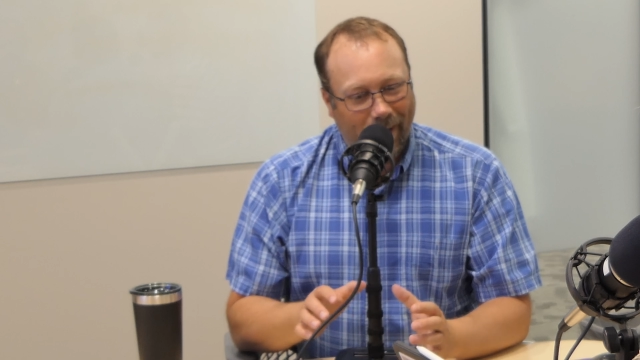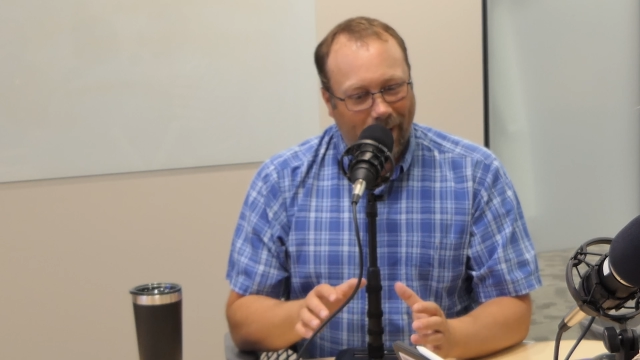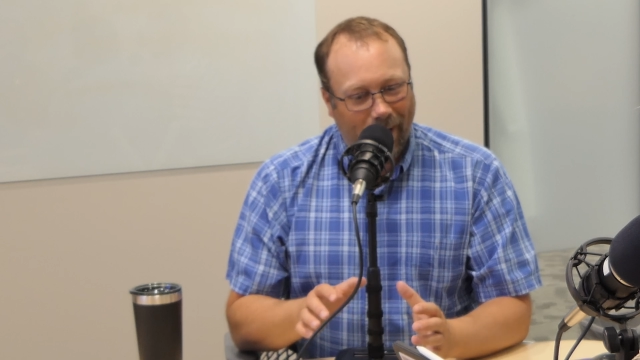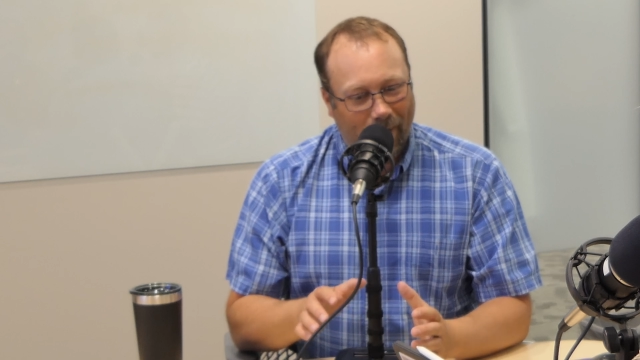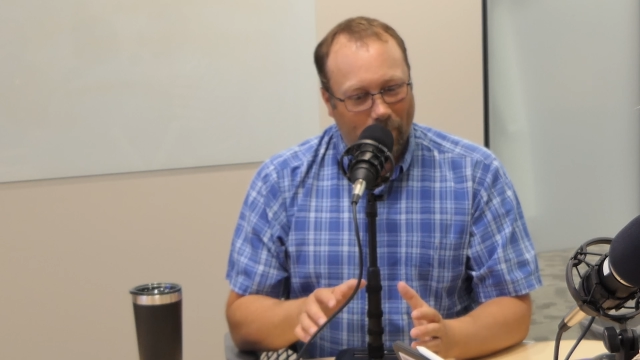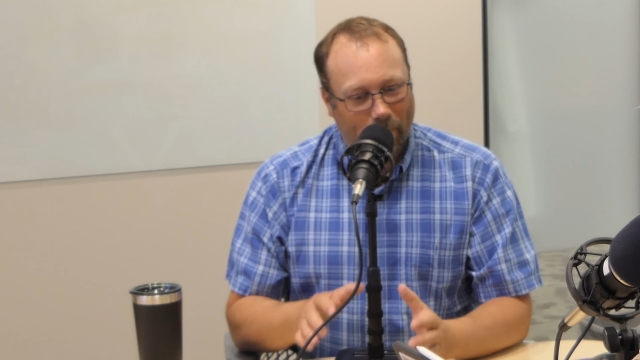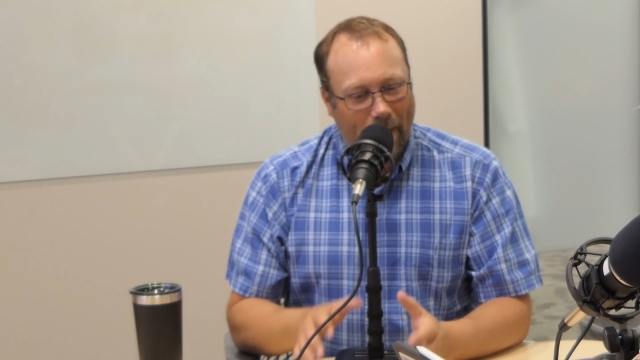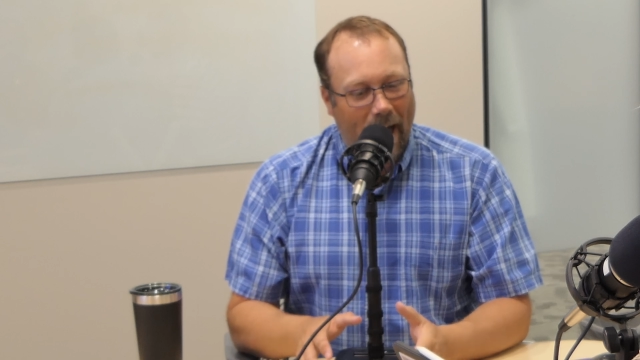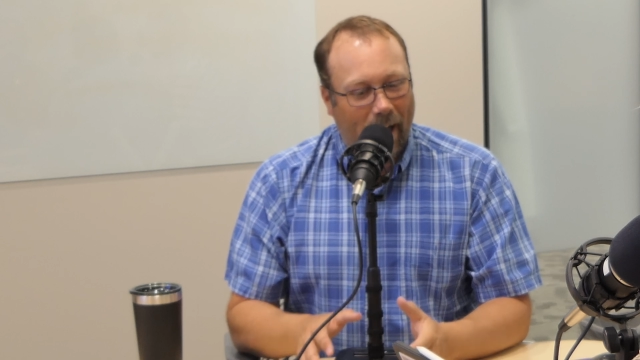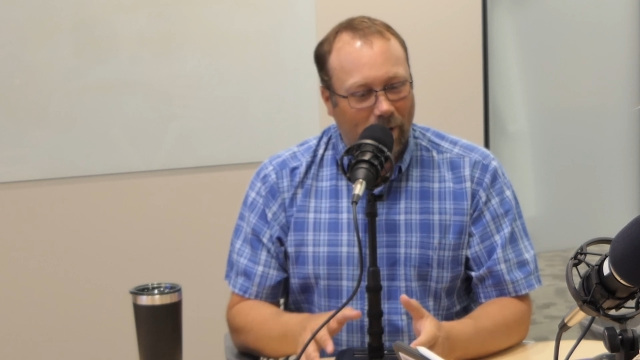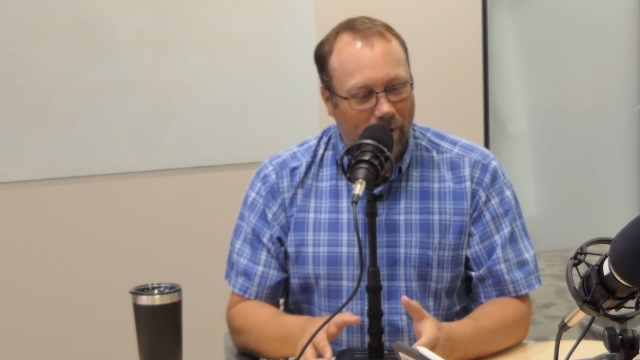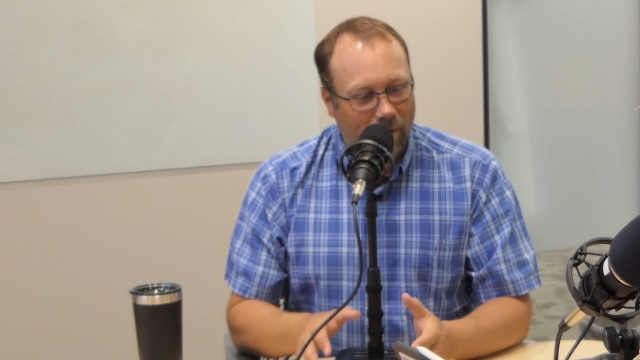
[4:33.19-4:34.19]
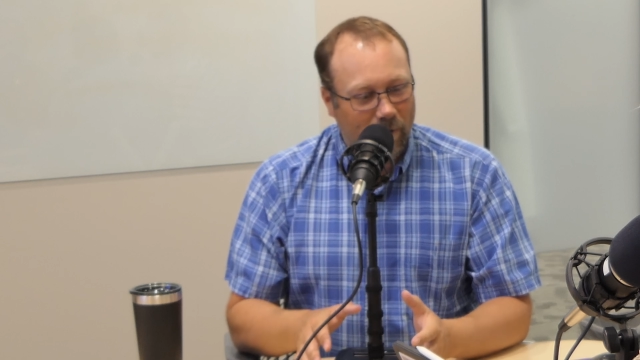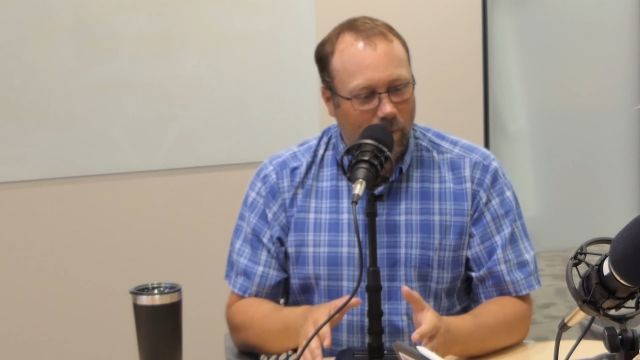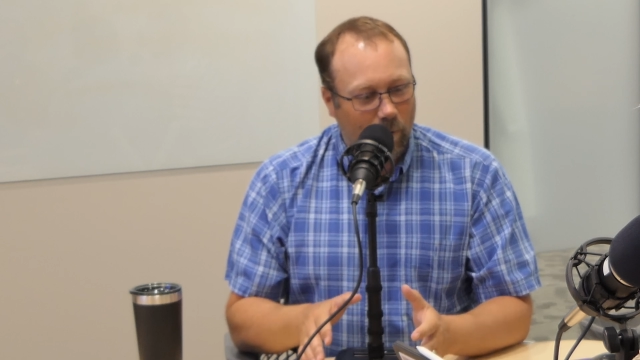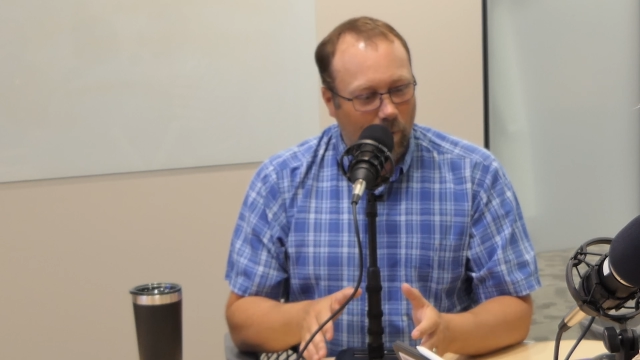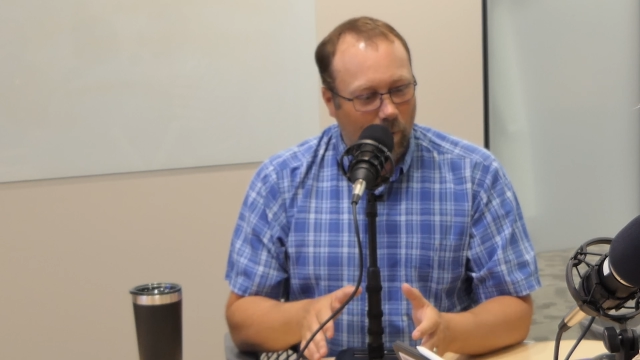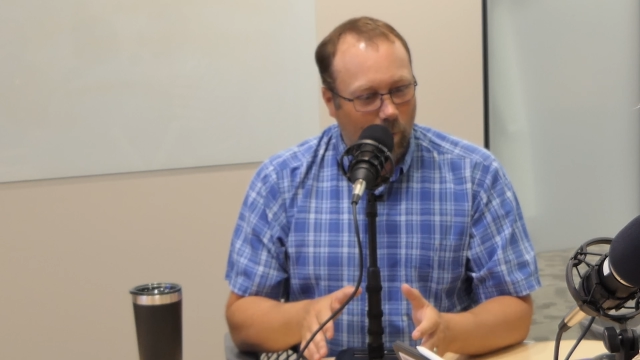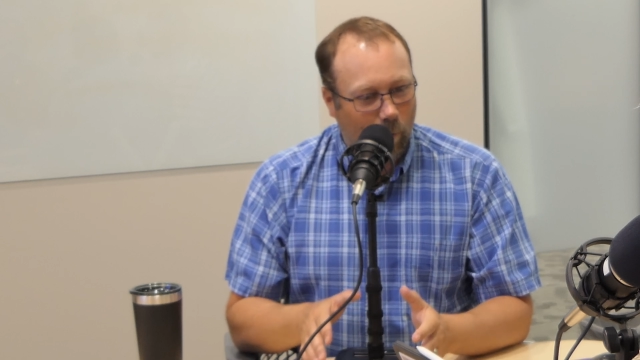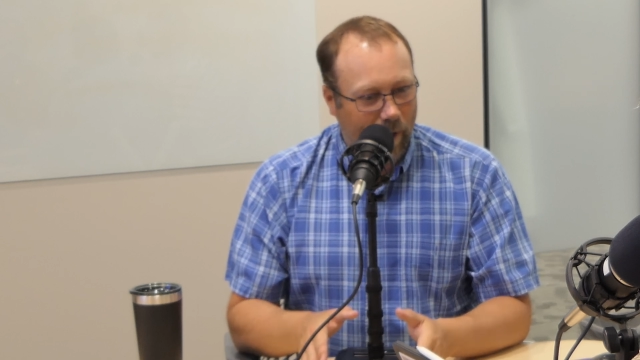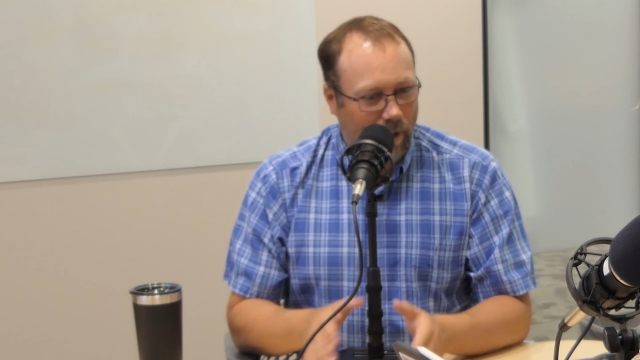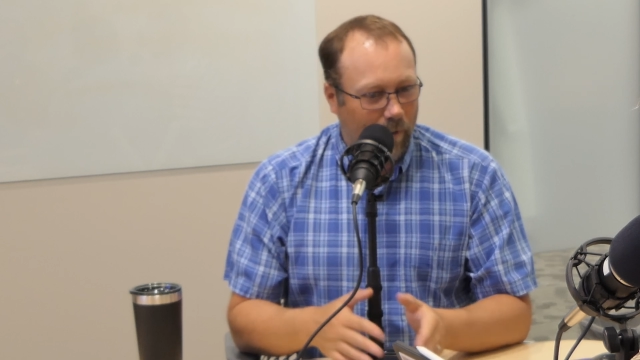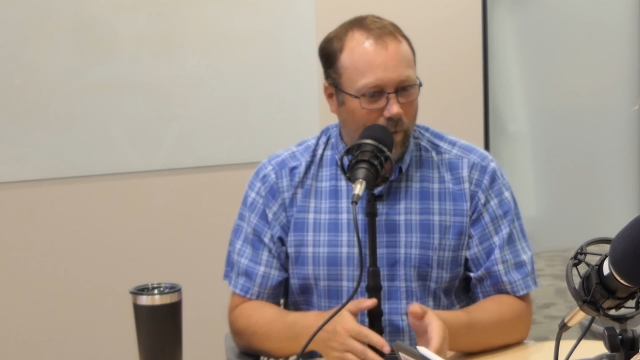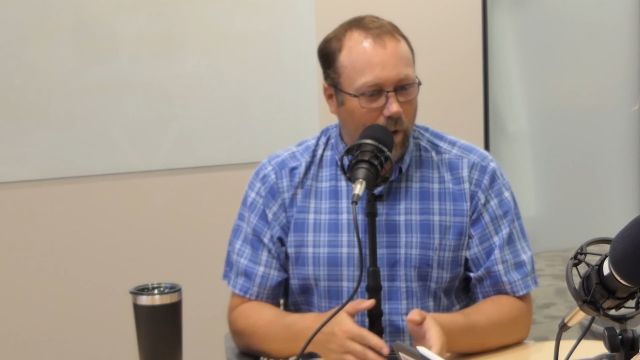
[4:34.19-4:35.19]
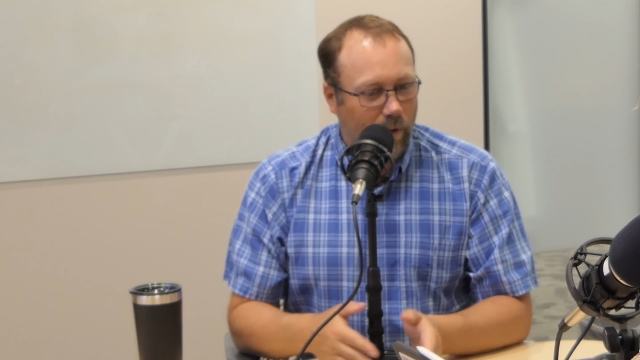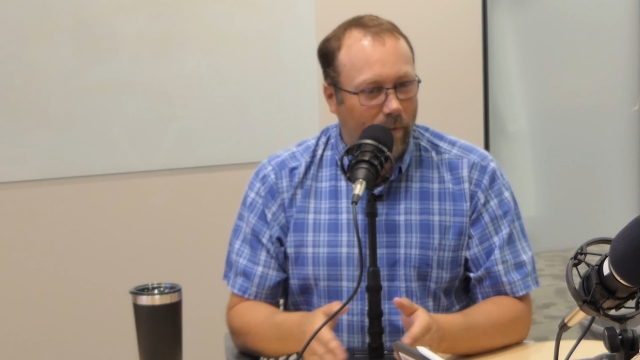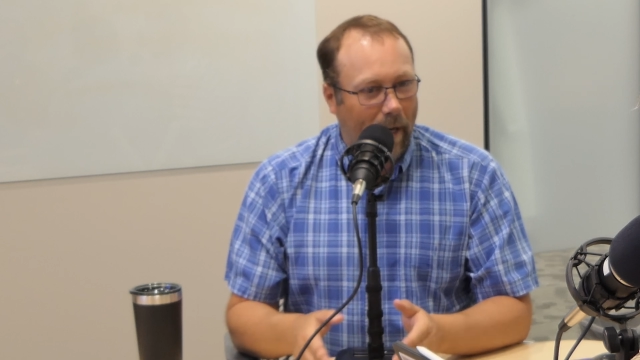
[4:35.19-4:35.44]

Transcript: It matters which of those